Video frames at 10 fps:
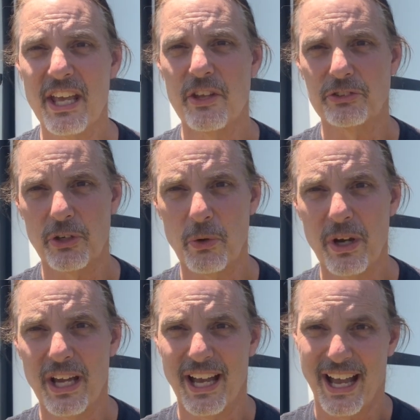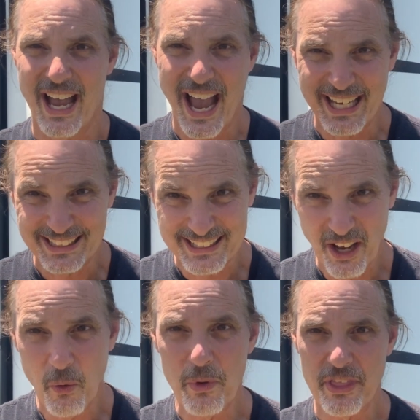So I
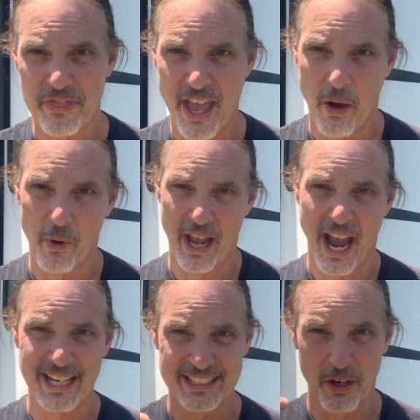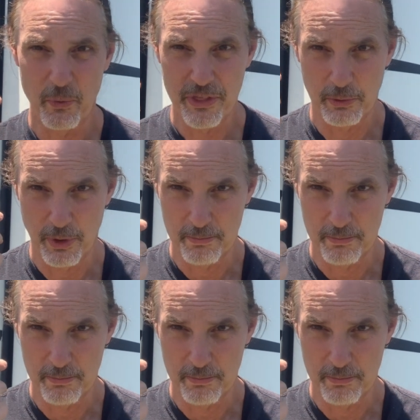dealt with it that way. I dealt with it with